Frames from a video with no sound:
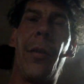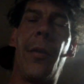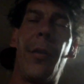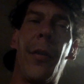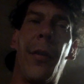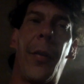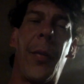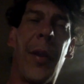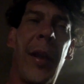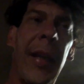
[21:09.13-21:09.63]

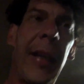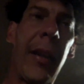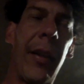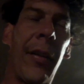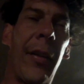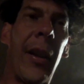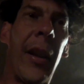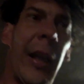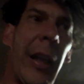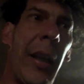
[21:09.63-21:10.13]
think
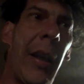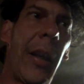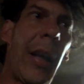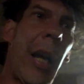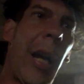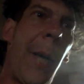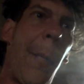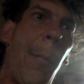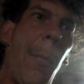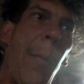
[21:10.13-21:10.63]
that
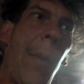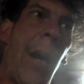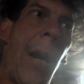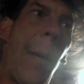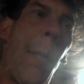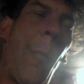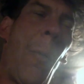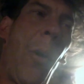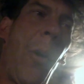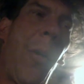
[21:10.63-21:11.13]

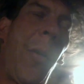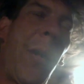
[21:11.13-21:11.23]
I'm worth